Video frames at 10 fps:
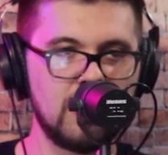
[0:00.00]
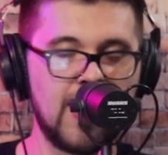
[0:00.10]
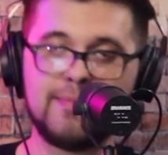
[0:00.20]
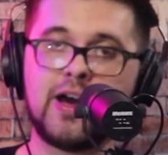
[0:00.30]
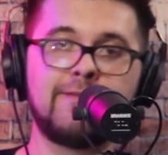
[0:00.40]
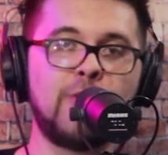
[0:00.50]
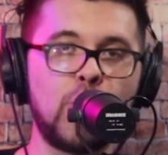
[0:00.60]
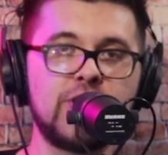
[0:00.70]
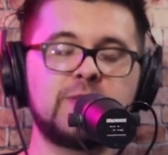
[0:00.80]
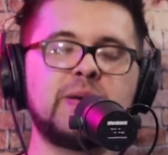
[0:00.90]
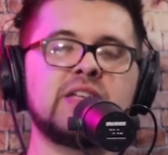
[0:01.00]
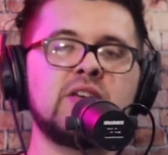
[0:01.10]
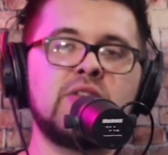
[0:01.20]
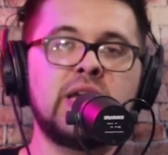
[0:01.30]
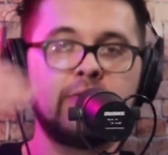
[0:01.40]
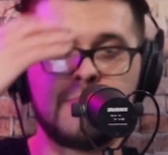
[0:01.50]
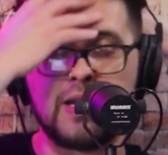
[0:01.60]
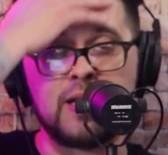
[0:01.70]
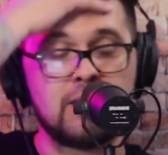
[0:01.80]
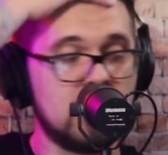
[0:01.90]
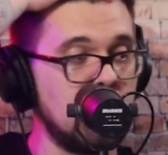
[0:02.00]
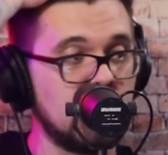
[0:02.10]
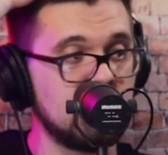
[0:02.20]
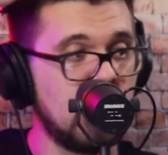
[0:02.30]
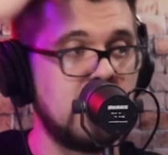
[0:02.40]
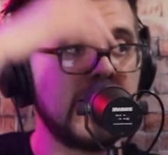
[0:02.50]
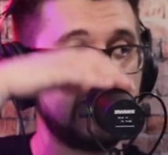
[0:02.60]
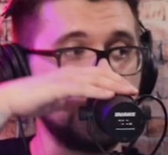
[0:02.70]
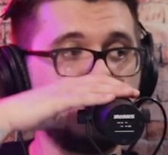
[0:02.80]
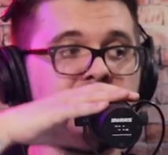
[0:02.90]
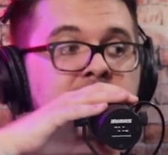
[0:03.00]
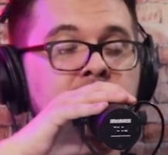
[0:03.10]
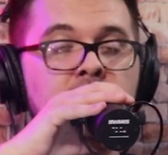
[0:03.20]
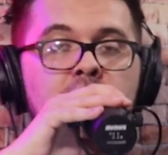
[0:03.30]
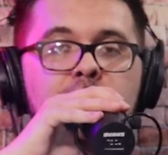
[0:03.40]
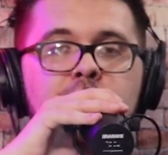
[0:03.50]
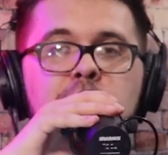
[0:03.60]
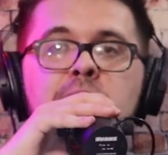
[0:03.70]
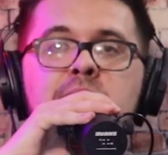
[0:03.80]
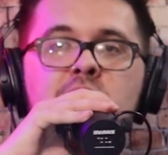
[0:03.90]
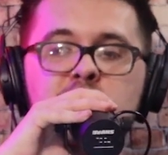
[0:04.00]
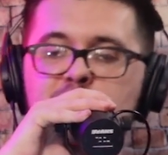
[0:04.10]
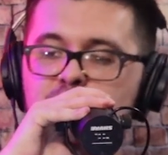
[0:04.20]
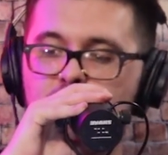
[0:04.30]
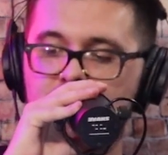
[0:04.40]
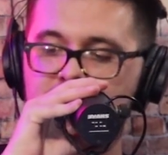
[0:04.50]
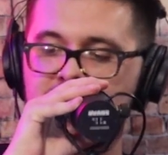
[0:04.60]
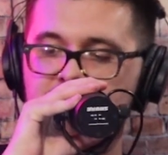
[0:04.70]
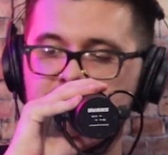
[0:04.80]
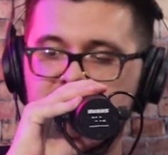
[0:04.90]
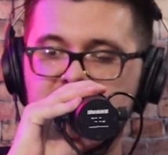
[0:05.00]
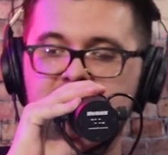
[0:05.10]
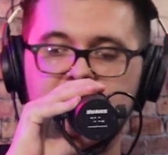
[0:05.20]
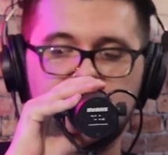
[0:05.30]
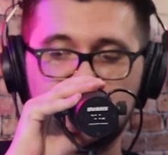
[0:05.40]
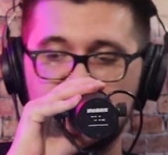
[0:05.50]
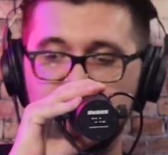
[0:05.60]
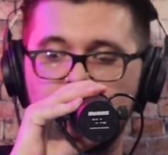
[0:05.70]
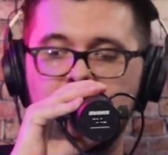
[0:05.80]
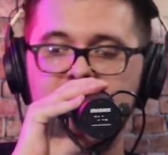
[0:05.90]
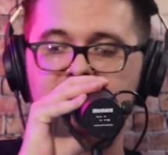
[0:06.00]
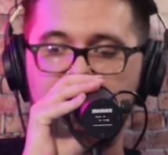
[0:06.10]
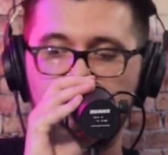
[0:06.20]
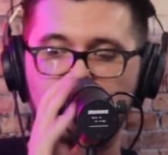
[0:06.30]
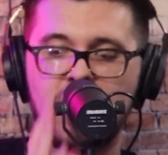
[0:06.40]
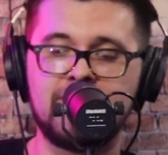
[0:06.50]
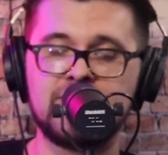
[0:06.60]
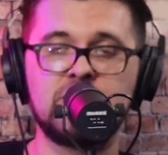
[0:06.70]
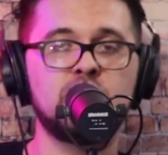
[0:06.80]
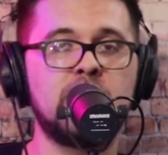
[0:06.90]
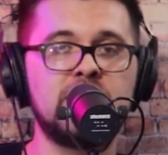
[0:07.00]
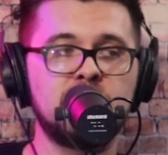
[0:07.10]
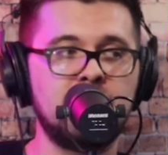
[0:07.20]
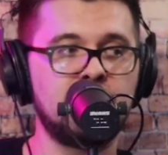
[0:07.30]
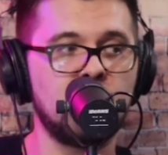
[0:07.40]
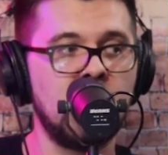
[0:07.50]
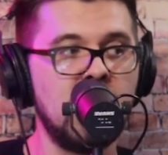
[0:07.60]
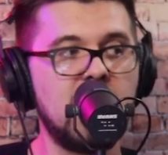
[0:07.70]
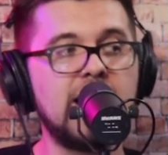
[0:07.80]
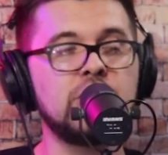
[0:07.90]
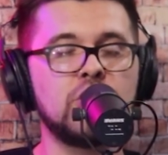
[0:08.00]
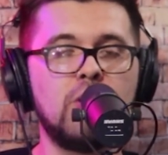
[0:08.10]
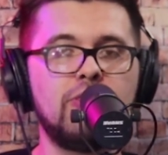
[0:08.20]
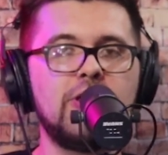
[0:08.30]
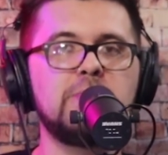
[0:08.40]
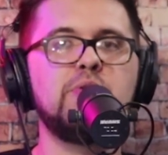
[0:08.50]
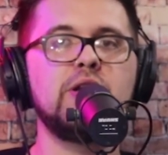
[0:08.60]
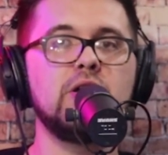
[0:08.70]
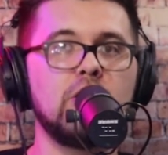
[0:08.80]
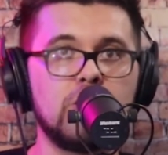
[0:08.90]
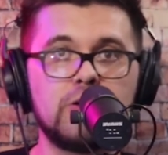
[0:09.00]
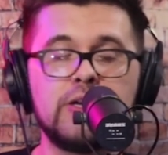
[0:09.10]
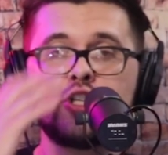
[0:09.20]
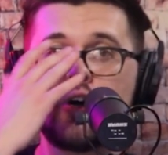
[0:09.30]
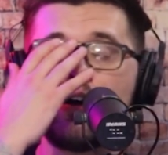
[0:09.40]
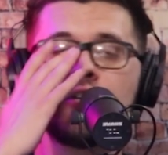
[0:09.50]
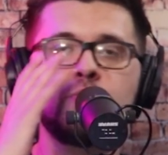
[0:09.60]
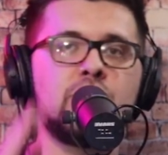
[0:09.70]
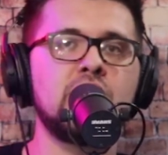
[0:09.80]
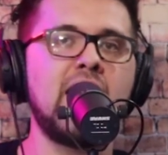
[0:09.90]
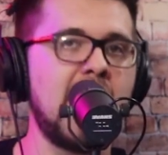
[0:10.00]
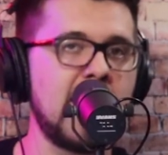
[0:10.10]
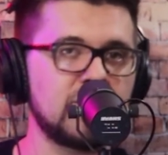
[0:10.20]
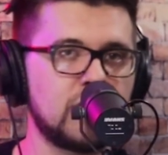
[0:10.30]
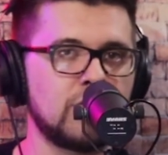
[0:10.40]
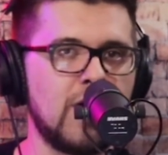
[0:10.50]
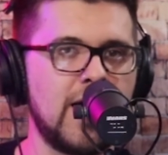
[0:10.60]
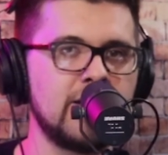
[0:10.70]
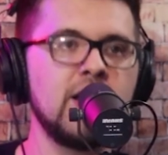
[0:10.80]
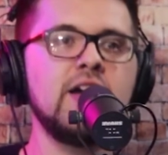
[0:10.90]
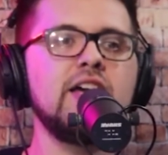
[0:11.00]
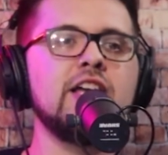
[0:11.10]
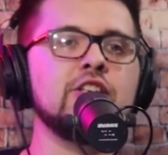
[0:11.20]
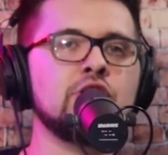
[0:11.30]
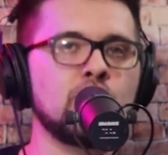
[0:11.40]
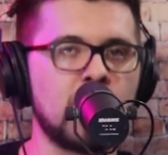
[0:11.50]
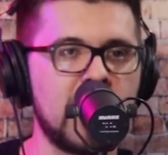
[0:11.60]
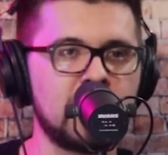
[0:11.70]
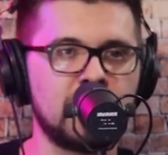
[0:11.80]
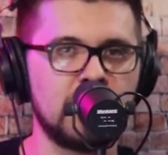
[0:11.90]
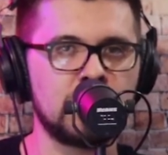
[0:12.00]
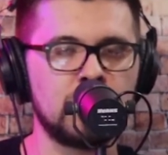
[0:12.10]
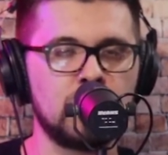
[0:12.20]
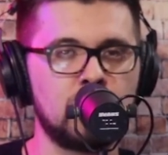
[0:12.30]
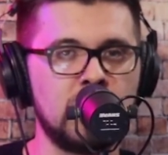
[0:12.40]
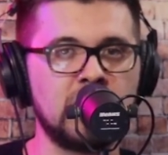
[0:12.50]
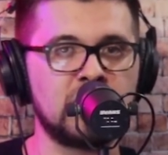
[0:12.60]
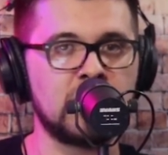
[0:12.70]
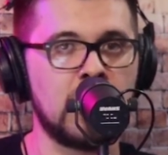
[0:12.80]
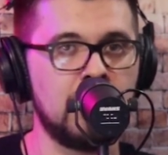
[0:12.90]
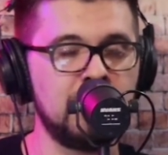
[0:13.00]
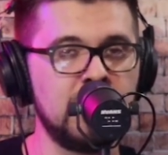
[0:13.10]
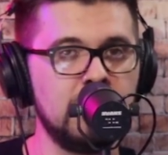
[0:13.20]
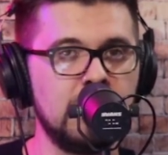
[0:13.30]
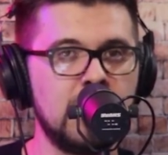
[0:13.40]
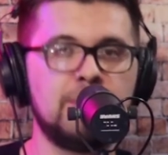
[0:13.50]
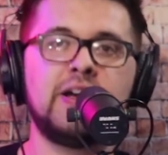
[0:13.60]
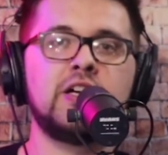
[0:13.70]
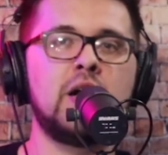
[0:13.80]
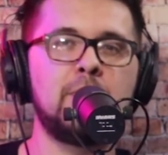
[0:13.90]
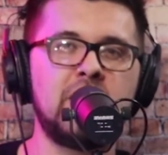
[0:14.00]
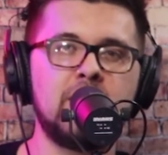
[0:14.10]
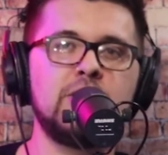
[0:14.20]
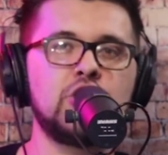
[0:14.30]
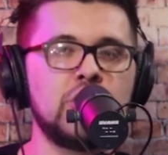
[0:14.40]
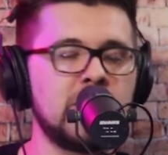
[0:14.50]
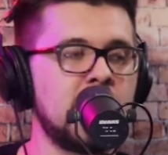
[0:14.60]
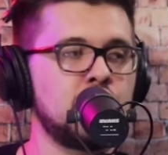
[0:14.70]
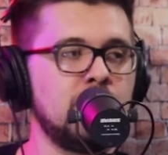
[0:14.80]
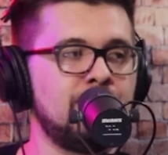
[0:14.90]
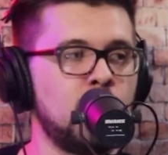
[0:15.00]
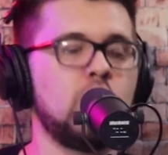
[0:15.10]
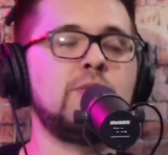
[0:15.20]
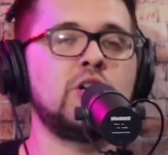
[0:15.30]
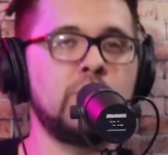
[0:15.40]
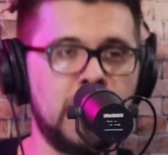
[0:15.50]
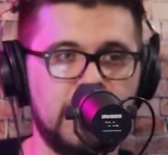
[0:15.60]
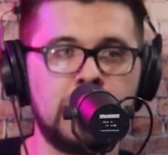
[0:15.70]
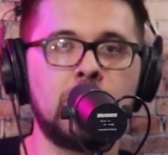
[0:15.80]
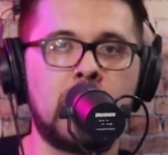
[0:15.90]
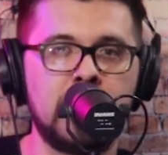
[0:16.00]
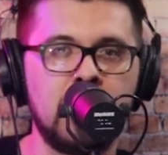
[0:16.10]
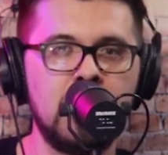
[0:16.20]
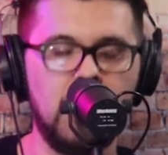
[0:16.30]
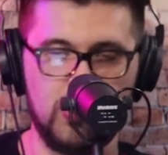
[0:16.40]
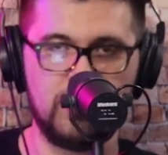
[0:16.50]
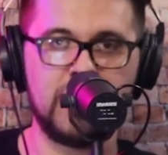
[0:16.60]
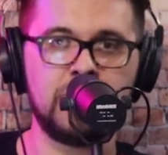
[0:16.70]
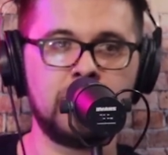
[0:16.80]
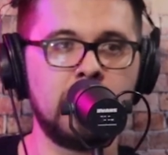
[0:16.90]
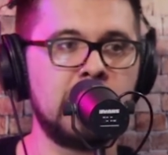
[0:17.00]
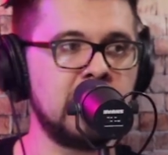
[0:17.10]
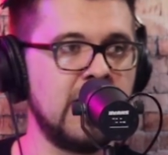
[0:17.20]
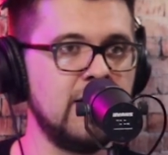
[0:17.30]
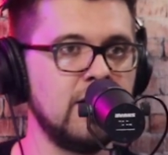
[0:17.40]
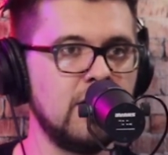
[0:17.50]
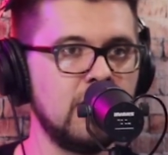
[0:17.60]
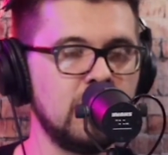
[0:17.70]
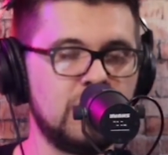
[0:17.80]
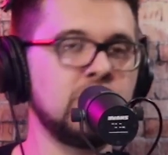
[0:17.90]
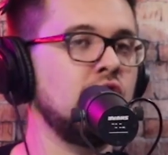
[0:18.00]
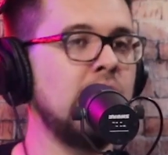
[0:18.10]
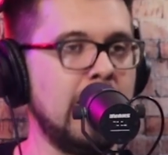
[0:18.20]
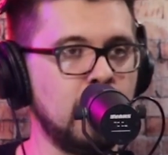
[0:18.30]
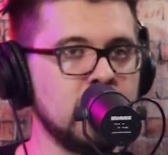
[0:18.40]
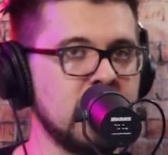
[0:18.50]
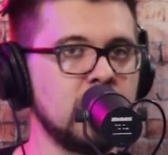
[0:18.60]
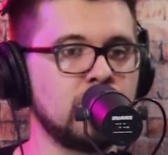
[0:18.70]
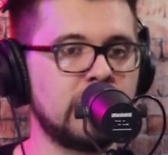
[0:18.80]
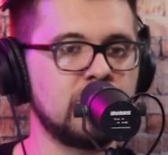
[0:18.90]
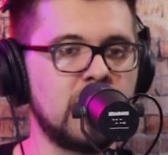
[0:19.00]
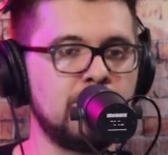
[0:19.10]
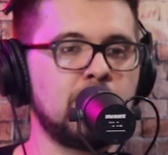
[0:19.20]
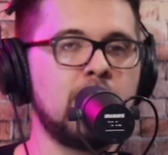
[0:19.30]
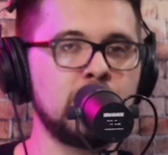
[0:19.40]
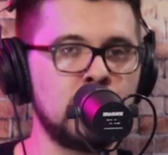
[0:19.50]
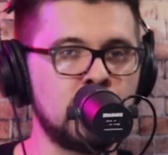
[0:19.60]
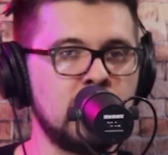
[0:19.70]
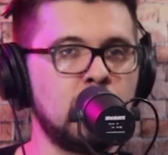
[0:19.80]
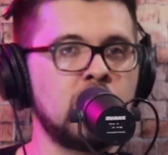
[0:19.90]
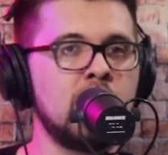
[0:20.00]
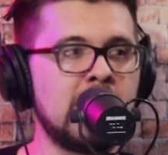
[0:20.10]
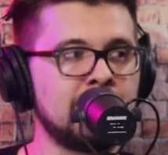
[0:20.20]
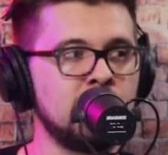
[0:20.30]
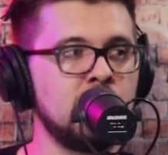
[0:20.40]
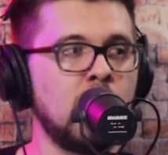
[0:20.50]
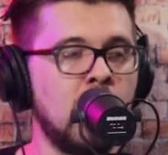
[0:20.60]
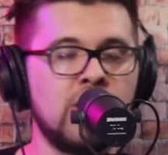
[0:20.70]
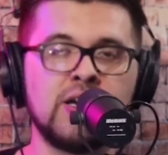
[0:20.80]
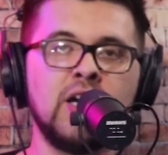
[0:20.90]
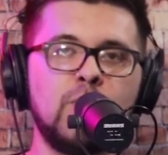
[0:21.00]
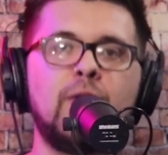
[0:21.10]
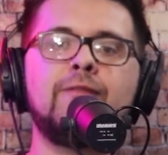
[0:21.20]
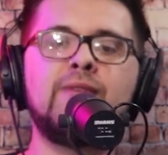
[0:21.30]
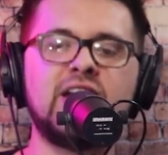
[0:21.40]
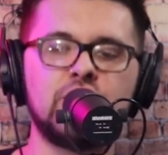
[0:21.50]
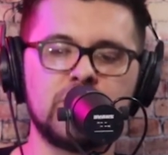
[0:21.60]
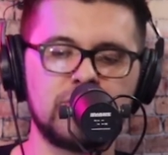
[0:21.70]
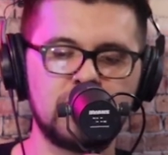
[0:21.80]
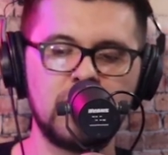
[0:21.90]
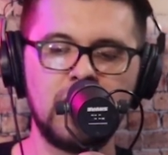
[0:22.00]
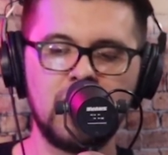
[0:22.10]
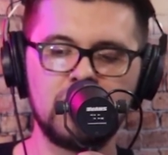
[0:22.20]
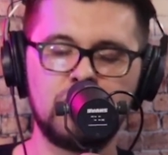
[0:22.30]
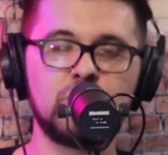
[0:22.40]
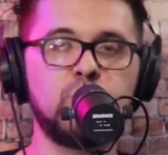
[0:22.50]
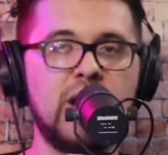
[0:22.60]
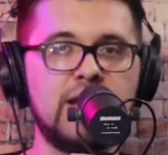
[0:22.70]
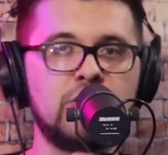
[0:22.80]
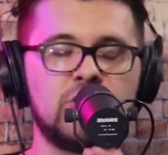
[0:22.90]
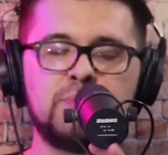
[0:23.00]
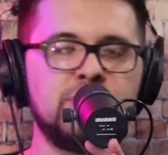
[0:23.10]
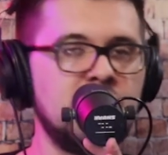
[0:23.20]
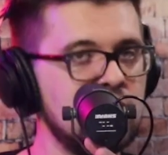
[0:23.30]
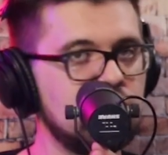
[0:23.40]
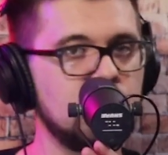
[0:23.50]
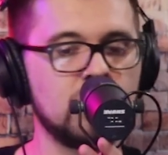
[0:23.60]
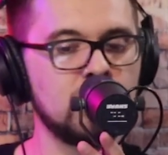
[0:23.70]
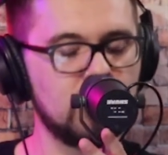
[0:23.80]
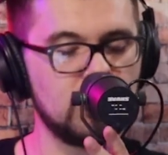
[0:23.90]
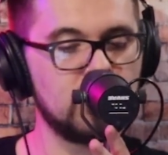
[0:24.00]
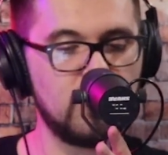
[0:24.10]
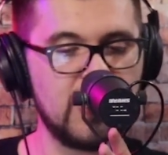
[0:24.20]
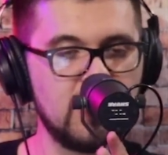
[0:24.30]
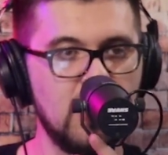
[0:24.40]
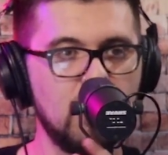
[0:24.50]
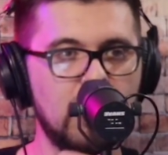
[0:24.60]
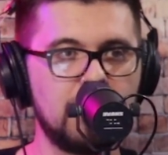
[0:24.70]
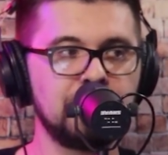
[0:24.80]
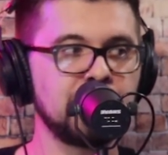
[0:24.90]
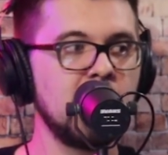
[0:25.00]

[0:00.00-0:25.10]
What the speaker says: I'm not for this because I think it would make Kamala Harris president, which would be much, much worse. I think we just need to get these morons out of office in 2024. I don't think putting her in charge with an axe to grind is the right thing to do. She is competent, and by competent, I mean she can actually form a coherent thought, unlike the current guy. She's a lot more dangerous. I promise you she will come after you hard with vengeance. Just wait. Just please wait. Well,